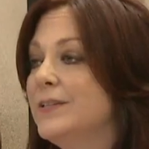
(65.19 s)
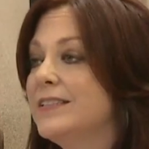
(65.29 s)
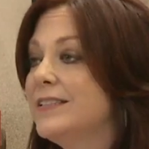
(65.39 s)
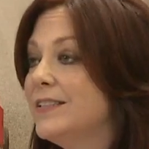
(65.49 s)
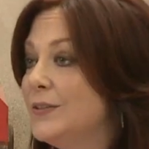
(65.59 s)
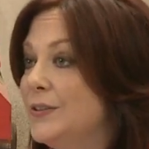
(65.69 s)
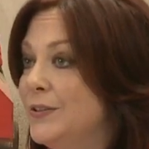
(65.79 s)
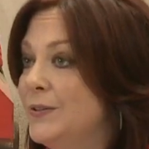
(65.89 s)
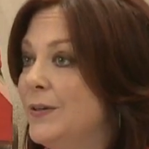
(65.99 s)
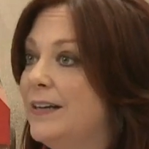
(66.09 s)
a
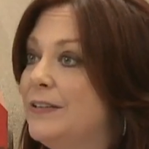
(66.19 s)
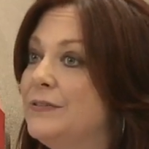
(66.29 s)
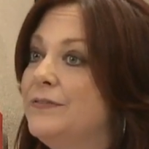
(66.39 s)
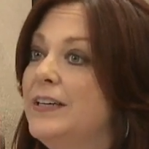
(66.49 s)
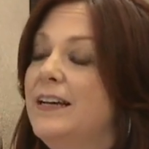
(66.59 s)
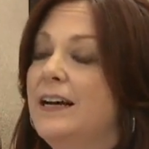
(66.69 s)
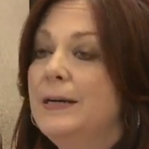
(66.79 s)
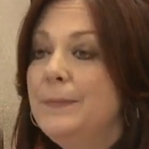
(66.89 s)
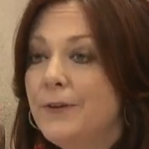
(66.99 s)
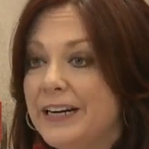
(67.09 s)
slew of
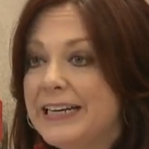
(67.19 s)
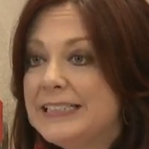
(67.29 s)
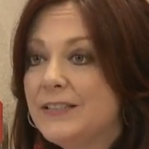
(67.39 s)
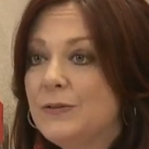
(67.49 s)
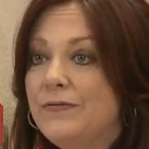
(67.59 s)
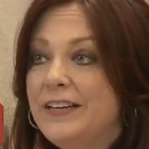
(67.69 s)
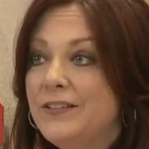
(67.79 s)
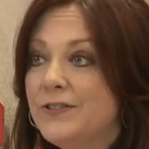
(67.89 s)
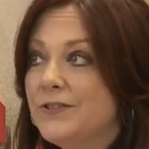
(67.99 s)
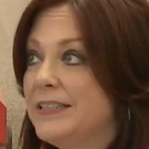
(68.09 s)
upgrades and new
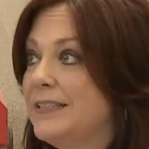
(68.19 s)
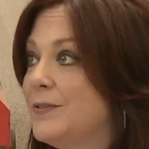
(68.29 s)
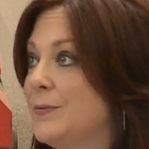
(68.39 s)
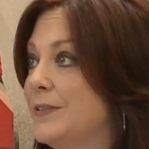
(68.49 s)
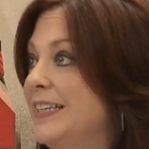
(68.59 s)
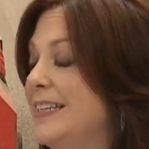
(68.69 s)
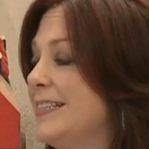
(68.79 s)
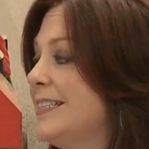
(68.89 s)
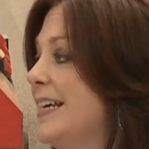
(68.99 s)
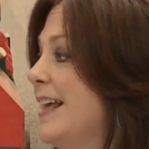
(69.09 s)
features in this
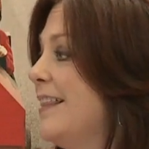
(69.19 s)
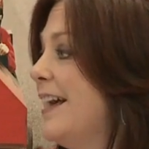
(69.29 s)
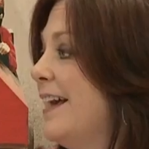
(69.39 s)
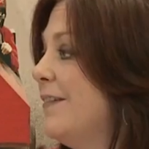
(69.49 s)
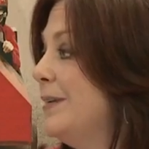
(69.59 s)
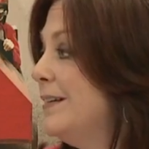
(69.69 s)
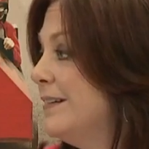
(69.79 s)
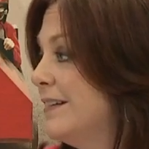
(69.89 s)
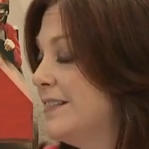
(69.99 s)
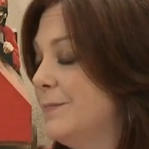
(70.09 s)
release that have been on
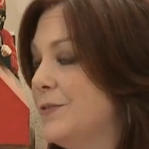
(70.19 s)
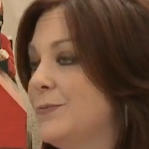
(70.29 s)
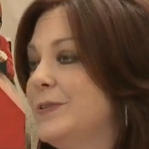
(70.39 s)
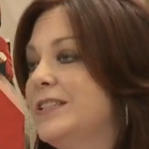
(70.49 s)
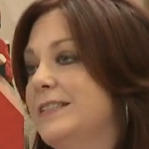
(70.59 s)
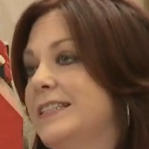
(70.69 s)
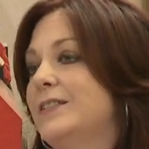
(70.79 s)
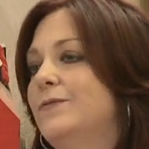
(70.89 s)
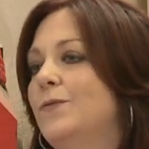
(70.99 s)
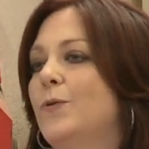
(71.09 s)
customers' wish
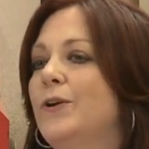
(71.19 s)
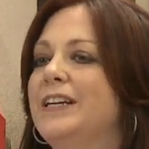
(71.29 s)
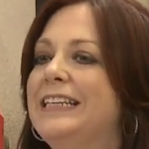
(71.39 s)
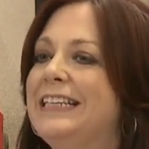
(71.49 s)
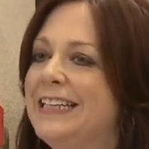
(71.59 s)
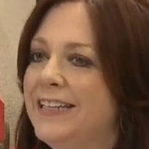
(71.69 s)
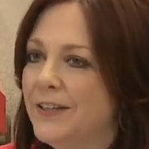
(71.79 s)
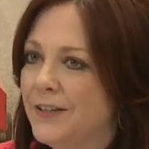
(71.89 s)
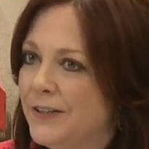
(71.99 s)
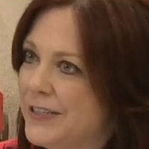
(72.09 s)
list for
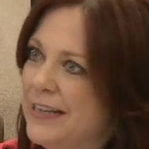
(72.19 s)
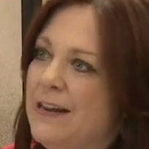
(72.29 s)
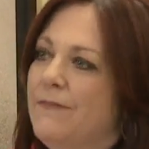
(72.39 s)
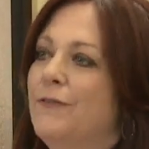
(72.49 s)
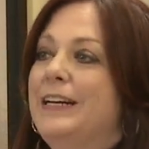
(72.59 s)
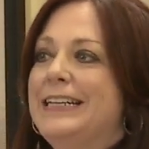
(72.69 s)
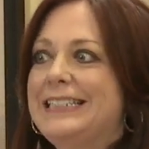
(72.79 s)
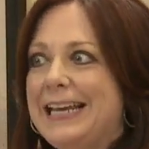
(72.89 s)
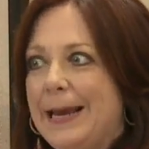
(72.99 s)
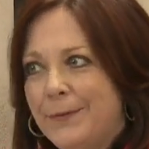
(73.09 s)
years. For
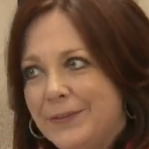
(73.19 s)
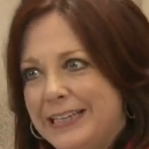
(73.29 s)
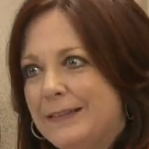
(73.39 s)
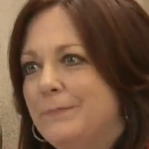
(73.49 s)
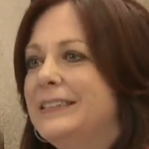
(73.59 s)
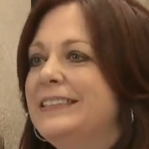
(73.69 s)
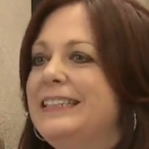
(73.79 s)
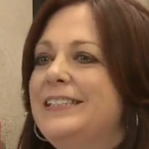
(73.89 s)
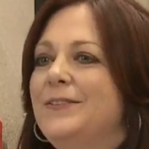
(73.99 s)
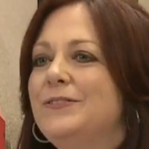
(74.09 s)
example, the
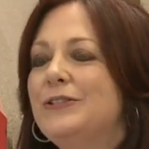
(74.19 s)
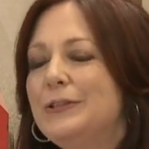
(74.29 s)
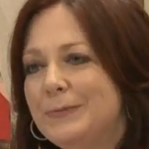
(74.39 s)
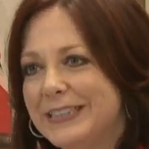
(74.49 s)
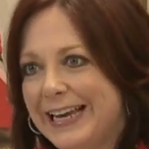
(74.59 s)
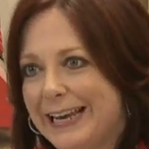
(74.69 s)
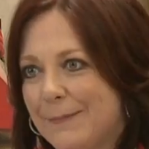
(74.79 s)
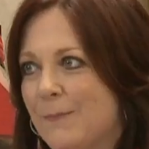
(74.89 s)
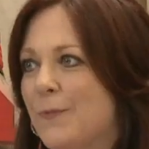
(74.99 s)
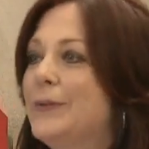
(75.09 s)
ability to duplicate
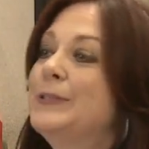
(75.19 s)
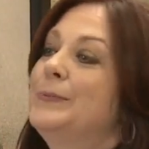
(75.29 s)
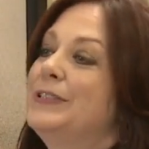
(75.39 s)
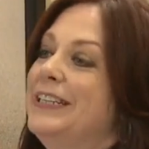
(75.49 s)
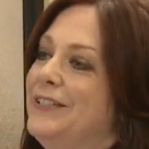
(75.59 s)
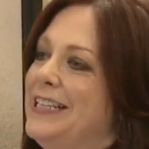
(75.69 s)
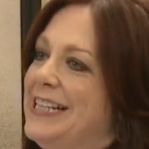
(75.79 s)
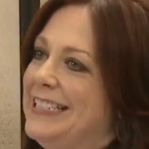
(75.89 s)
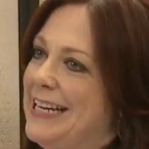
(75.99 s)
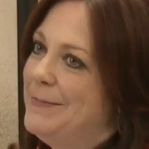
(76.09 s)
multiple layers at
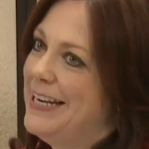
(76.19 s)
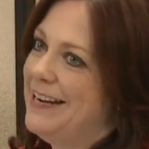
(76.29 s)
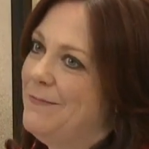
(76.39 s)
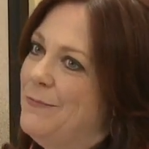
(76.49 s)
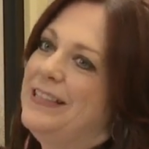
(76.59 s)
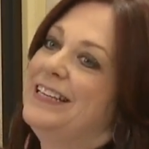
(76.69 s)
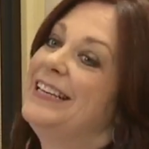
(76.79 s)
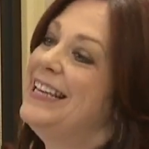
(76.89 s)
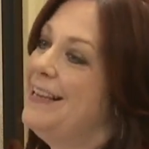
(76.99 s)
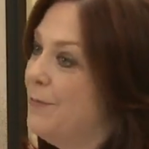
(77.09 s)
the same time with a
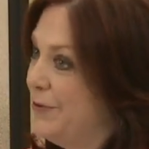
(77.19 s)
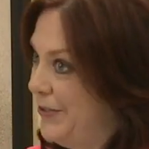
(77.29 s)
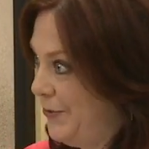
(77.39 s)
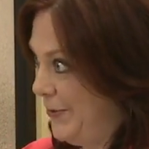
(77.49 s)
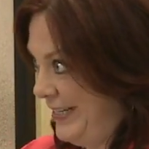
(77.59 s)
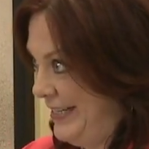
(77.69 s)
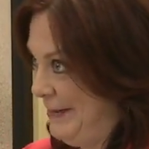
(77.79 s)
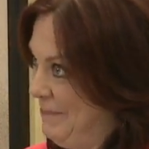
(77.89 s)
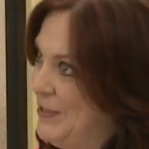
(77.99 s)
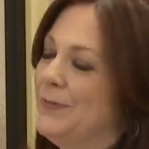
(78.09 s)
keyboard shortcut.
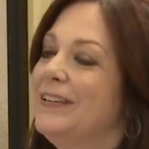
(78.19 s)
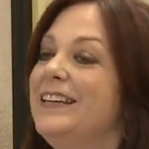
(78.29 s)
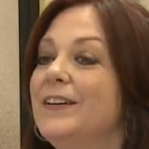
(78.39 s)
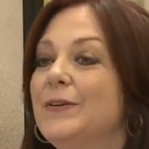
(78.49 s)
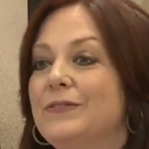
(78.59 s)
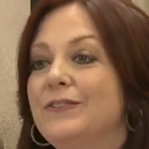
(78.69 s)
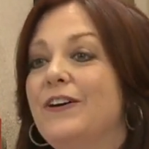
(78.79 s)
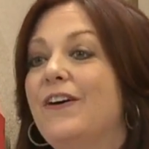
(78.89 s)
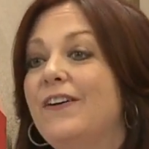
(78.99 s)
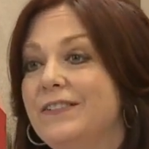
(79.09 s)
So we're gonna go over
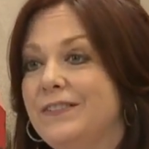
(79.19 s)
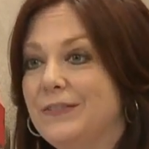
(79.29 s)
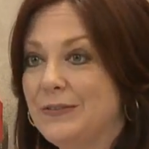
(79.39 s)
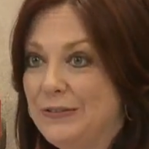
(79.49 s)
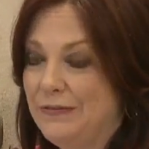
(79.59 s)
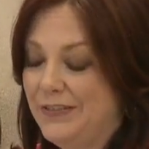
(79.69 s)
all of those new